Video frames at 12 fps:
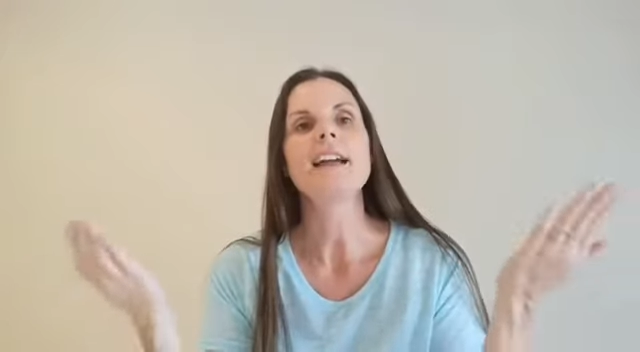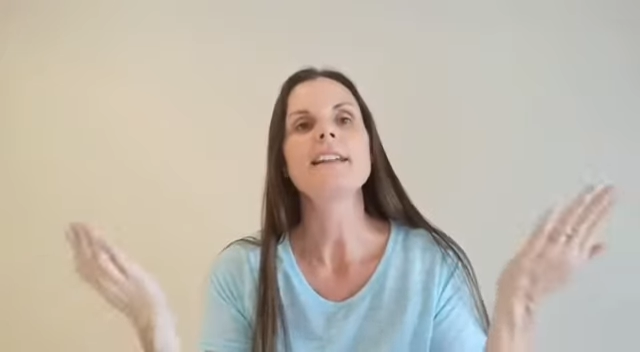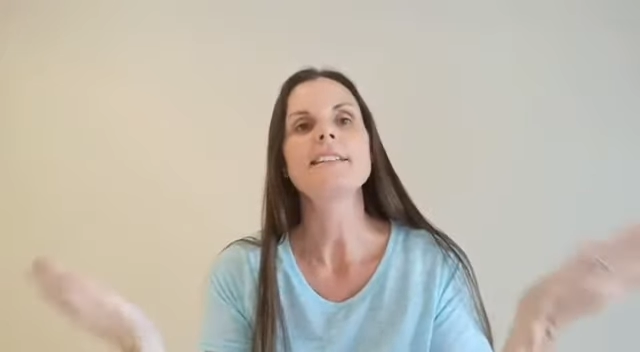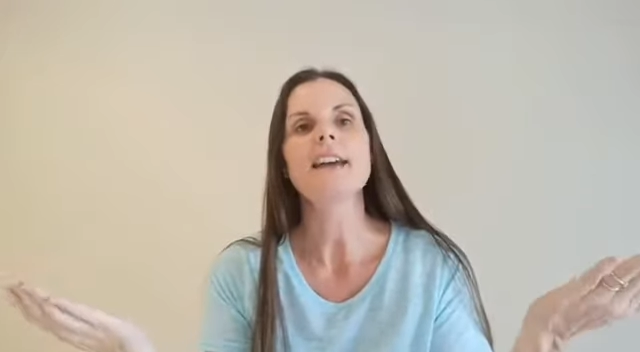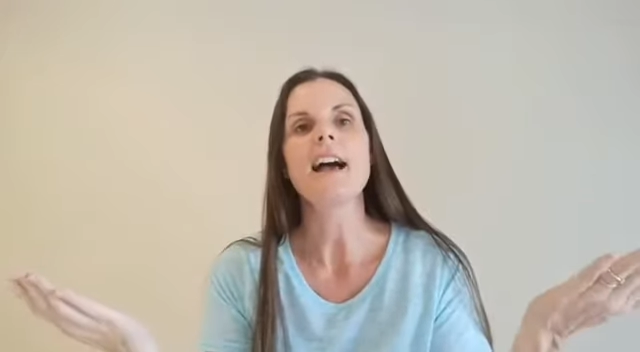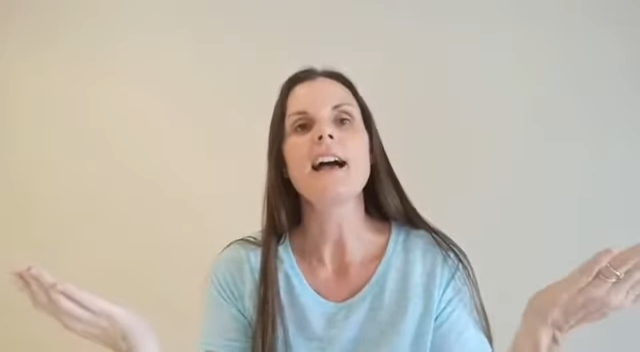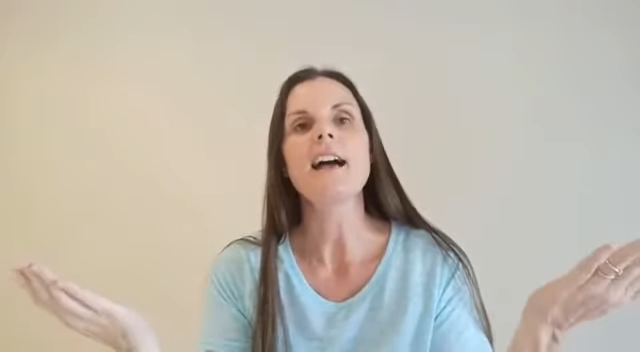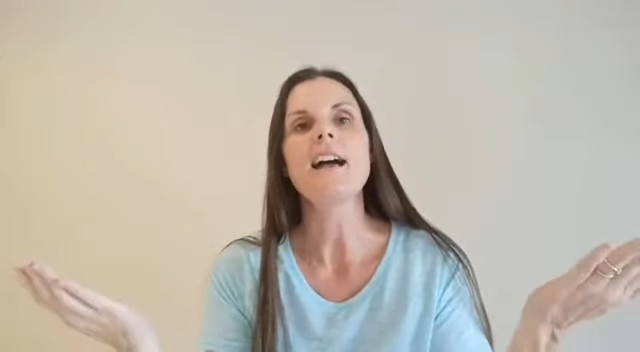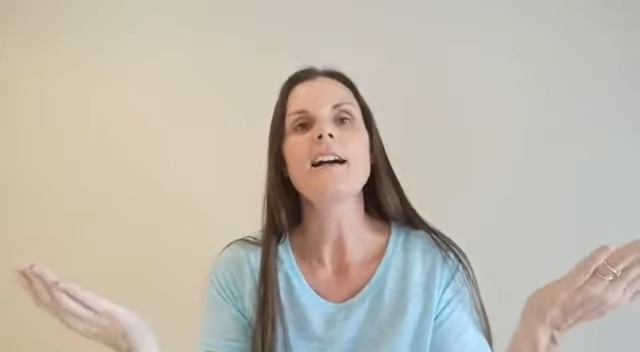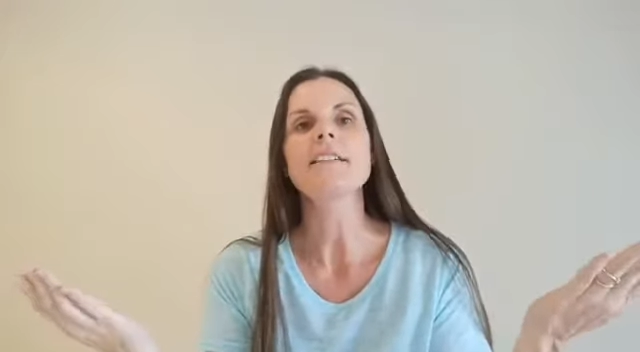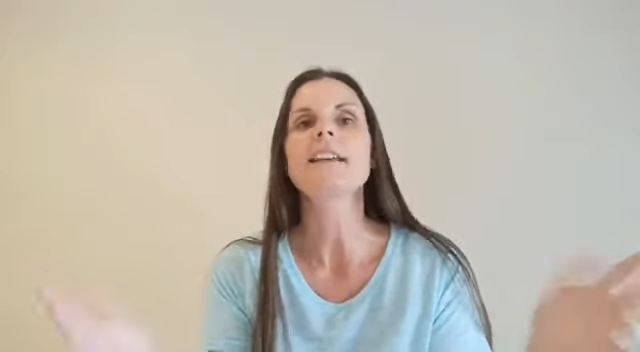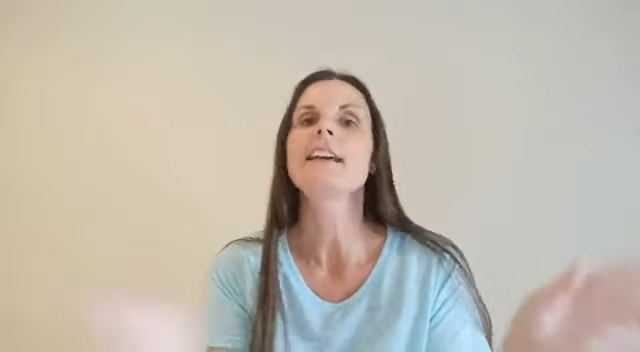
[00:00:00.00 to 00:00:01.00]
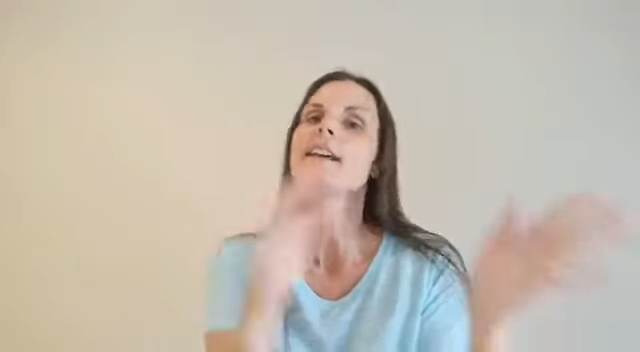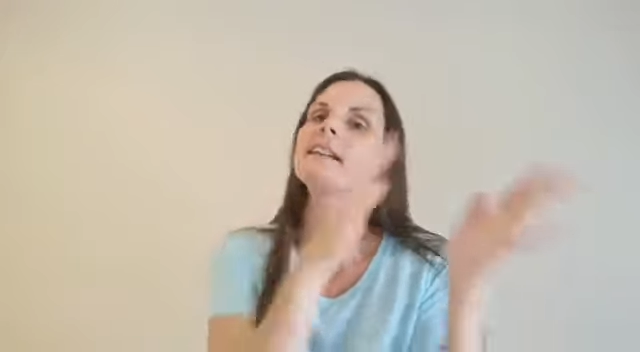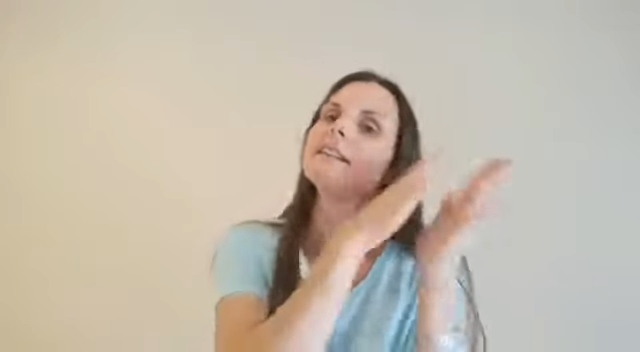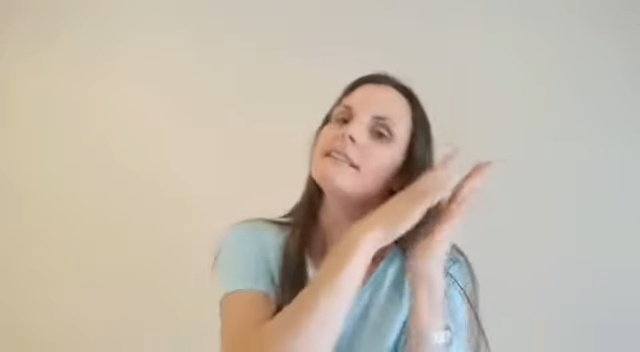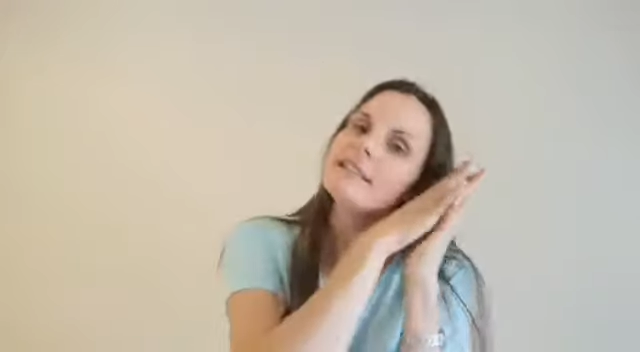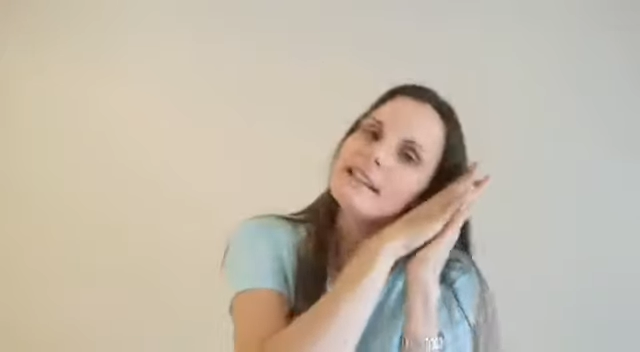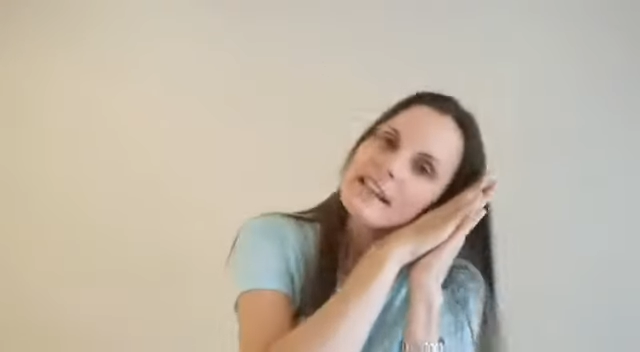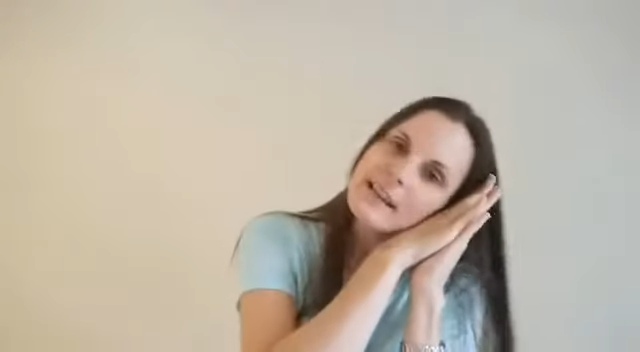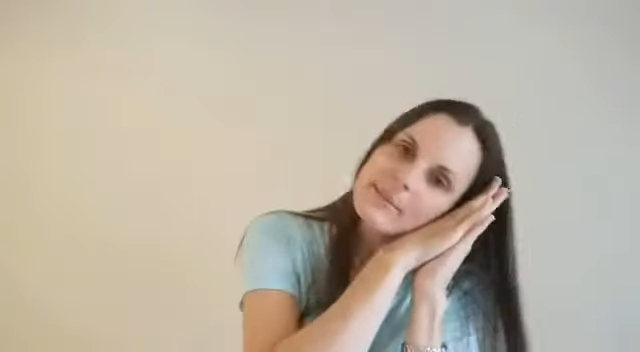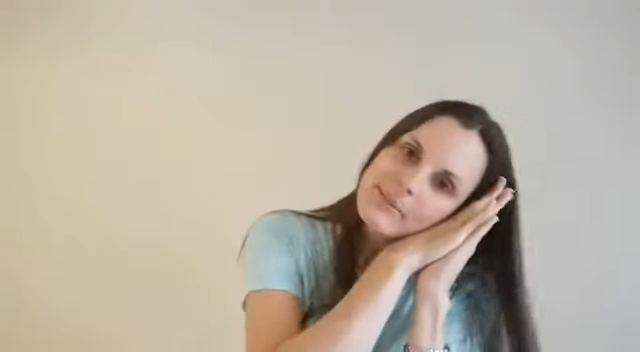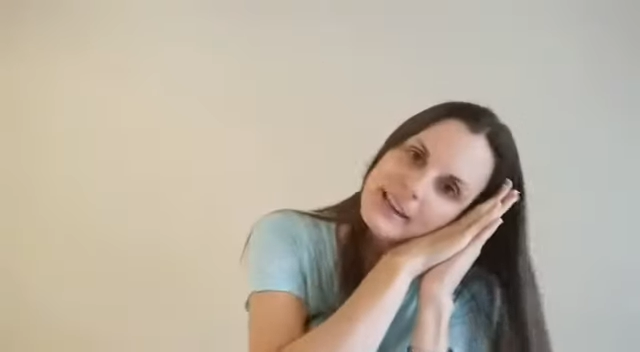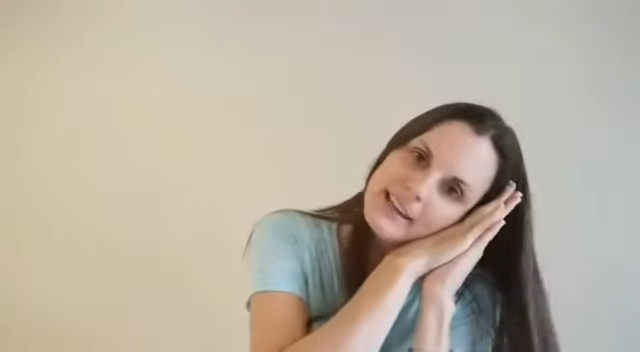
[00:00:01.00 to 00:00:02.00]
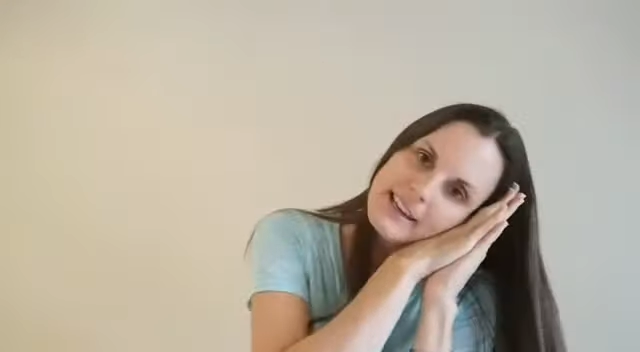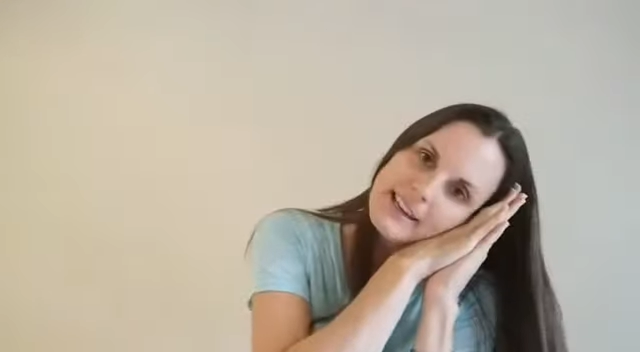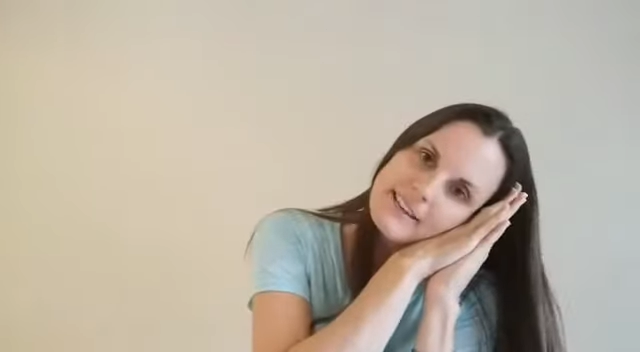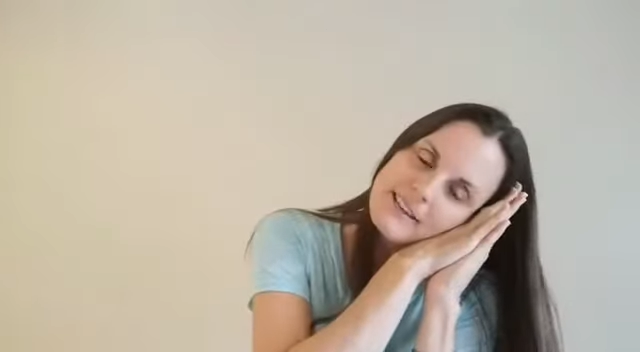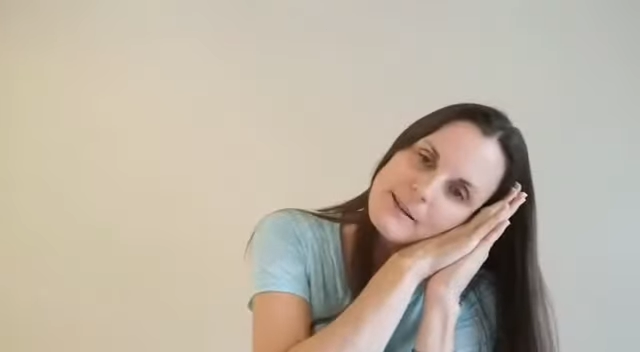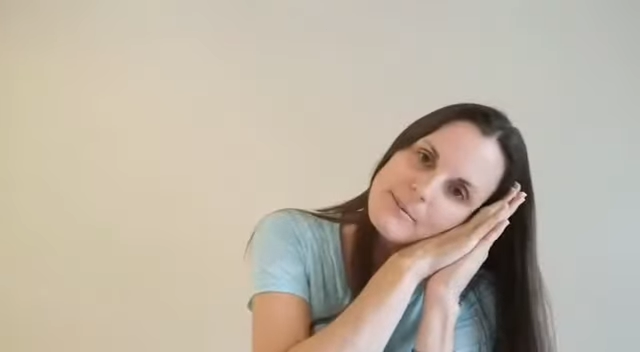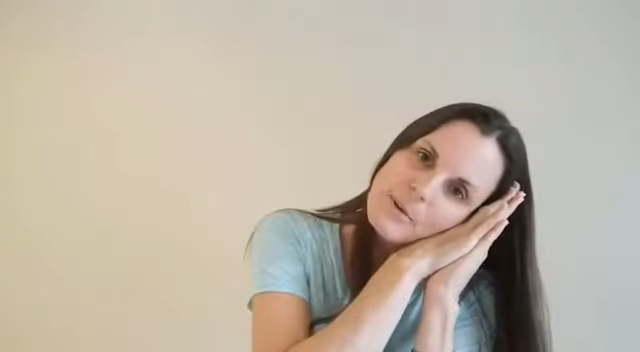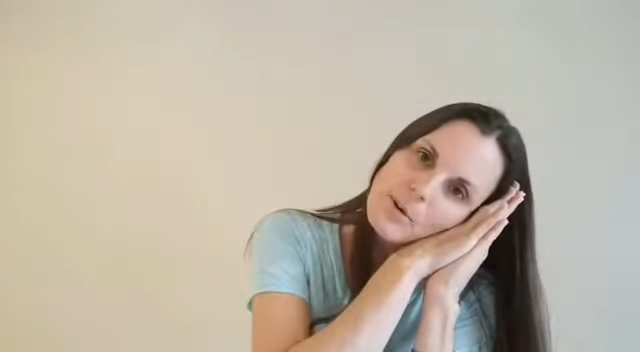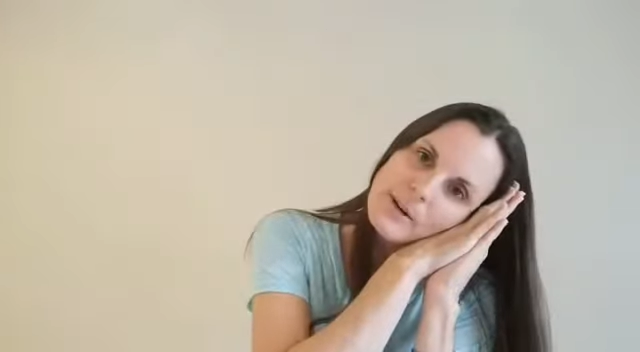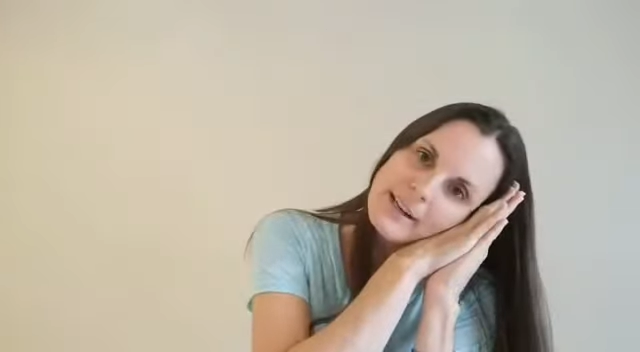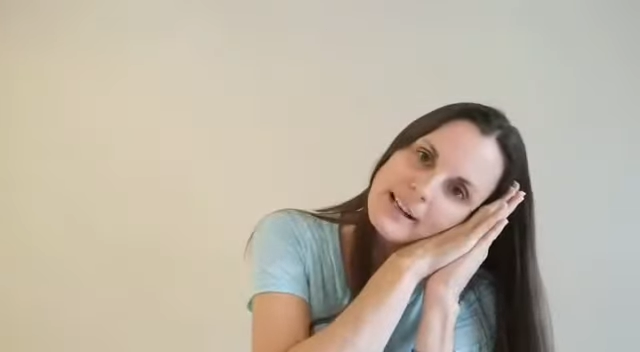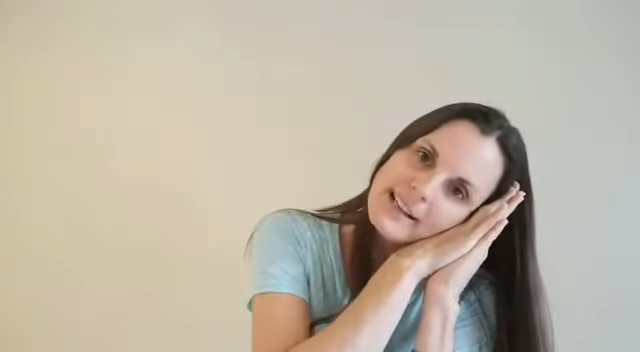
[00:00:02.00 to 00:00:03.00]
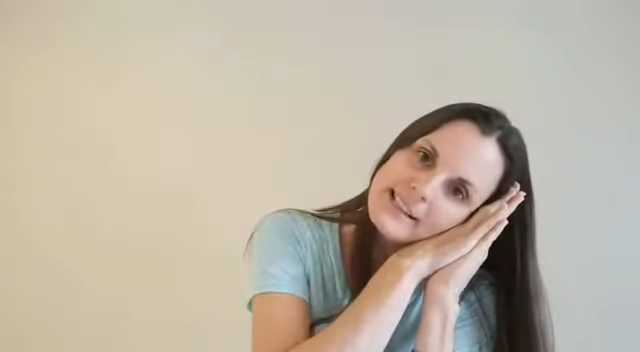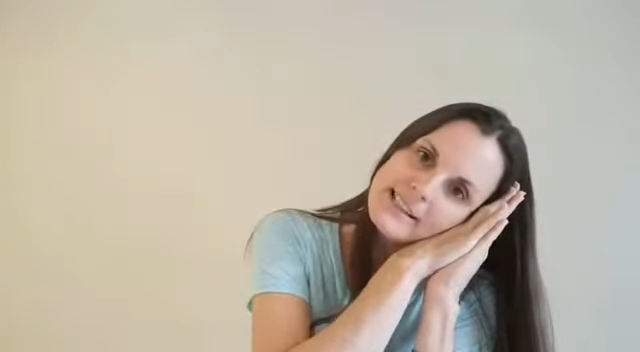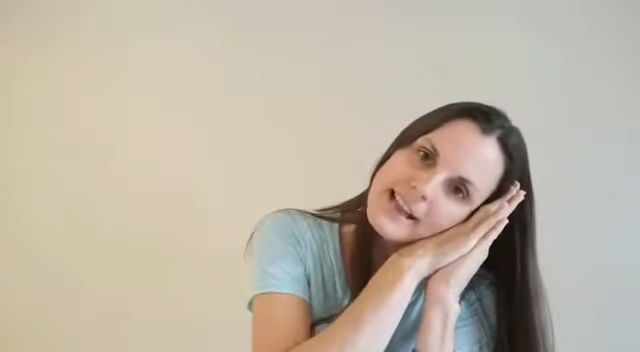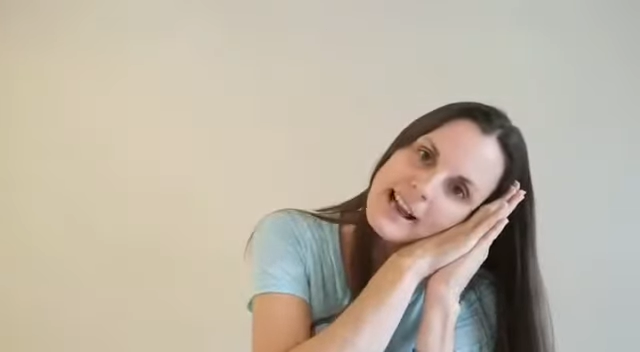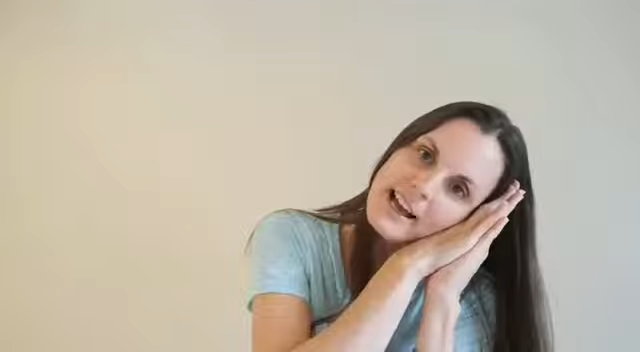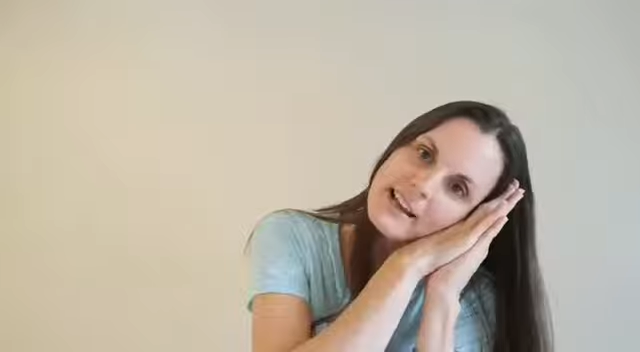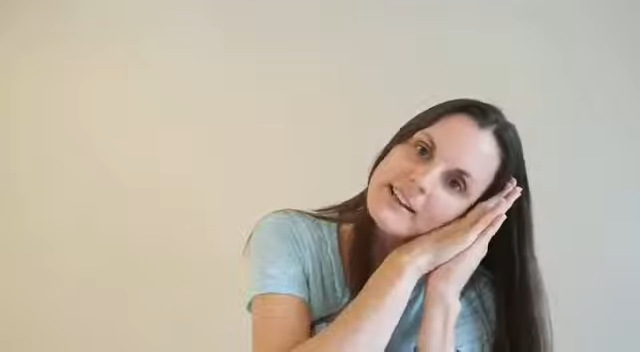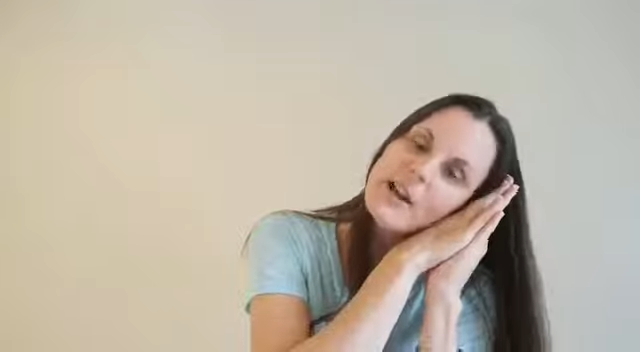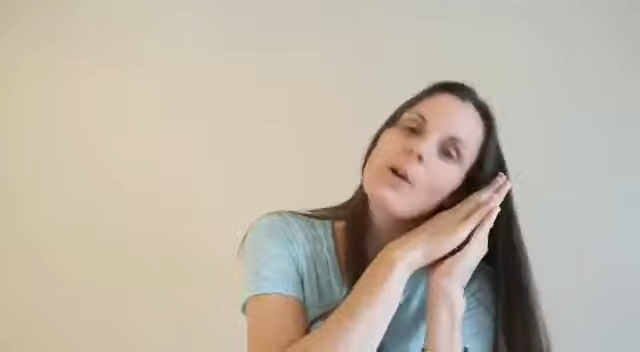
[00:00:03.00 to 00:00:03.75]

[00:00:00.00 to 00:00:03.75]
down, sleeping in the morning sun,